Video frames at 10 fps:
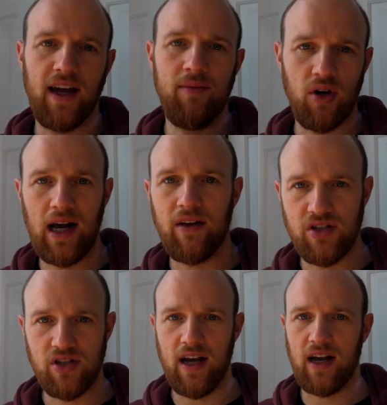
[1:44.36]
Keep your calories
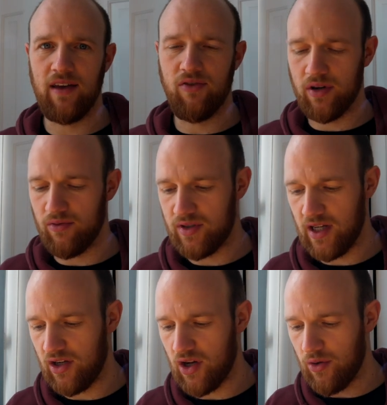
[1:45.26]
in check. If you're in a
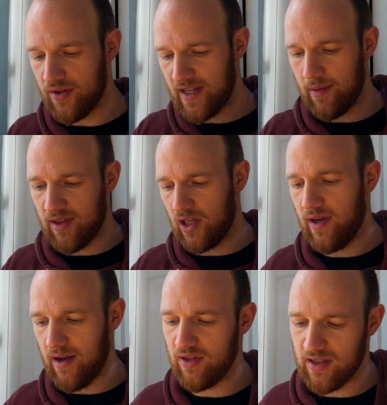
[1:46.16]
routine, you know the same thing you
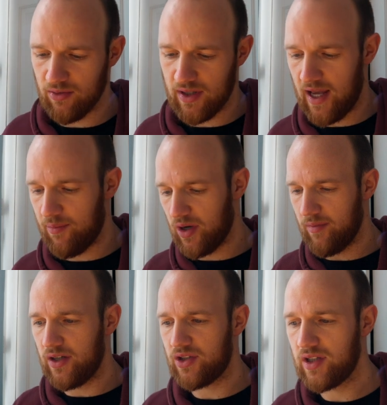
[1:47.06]
eat every single day, pretty
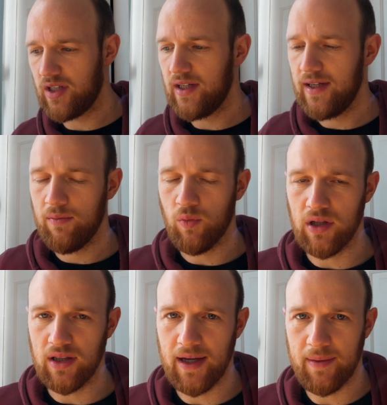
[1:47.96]
much.
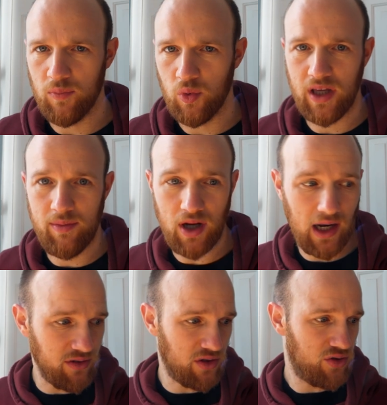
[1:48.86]
We'll, um, we'll keep your
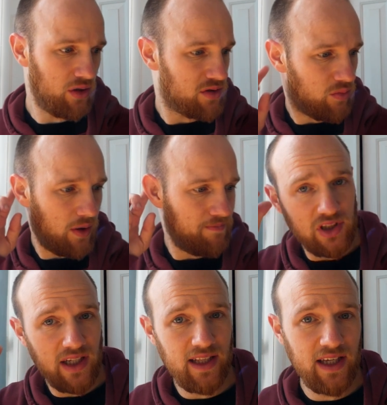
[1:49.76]
calories controlled somewhat.
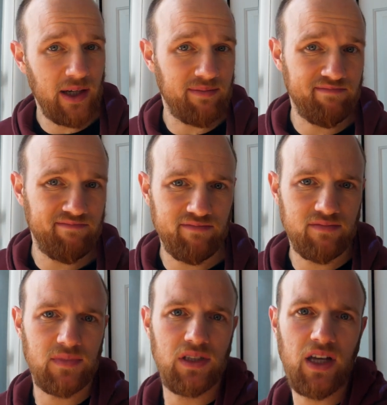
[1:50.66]
So yeah, there you go.
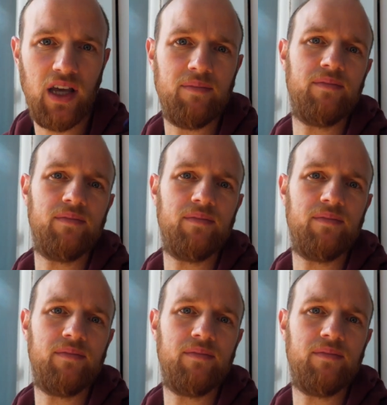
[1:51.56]
Look at